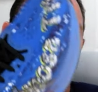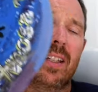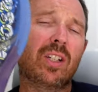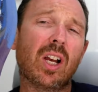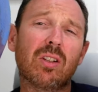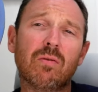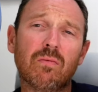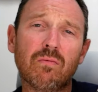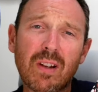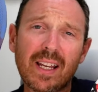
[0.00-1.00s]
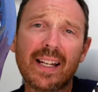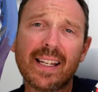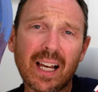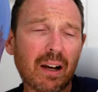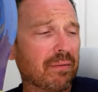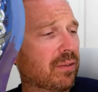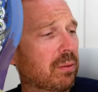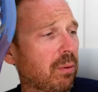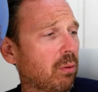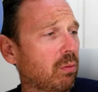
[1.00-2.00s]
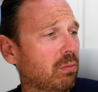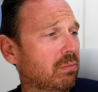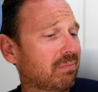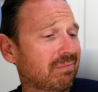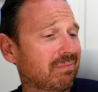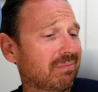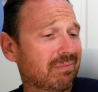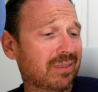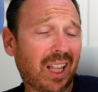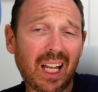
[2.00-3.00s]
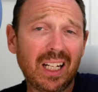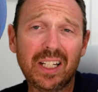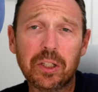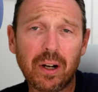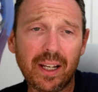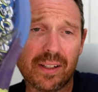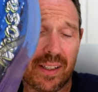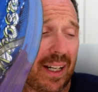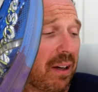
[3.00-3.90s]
They're just really comfortable daily trainers,